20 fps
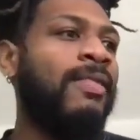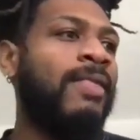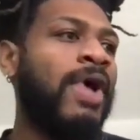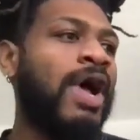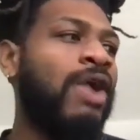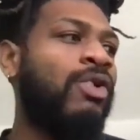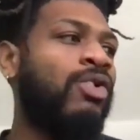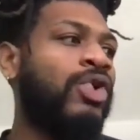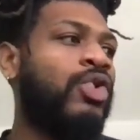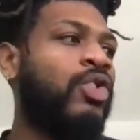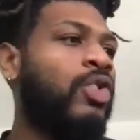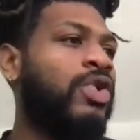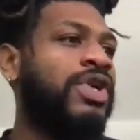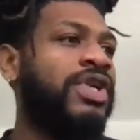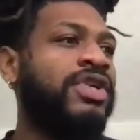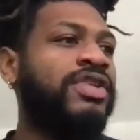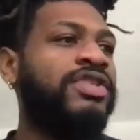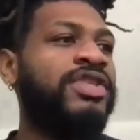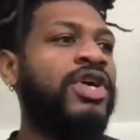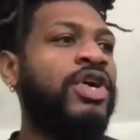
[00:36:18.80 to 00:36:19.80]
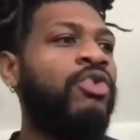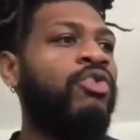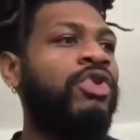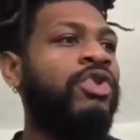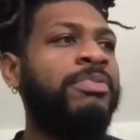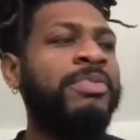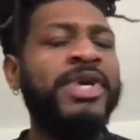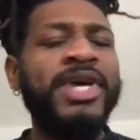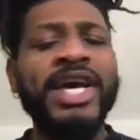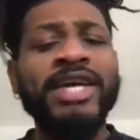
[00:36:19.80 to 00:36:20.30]
I recorded a song with
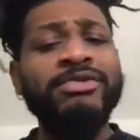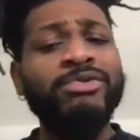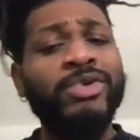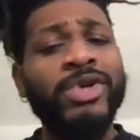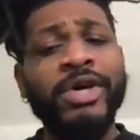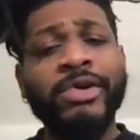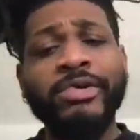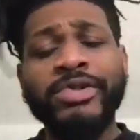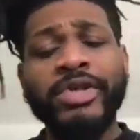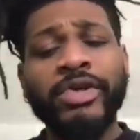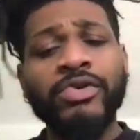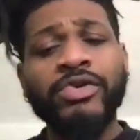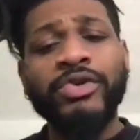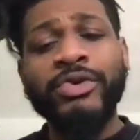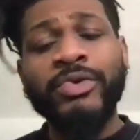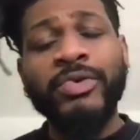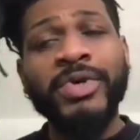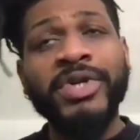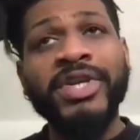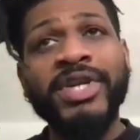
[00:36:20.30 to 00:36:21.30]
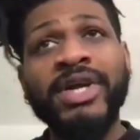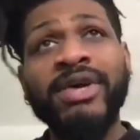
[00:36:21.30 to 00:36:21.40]
him. He asked me what I was gonna do with it.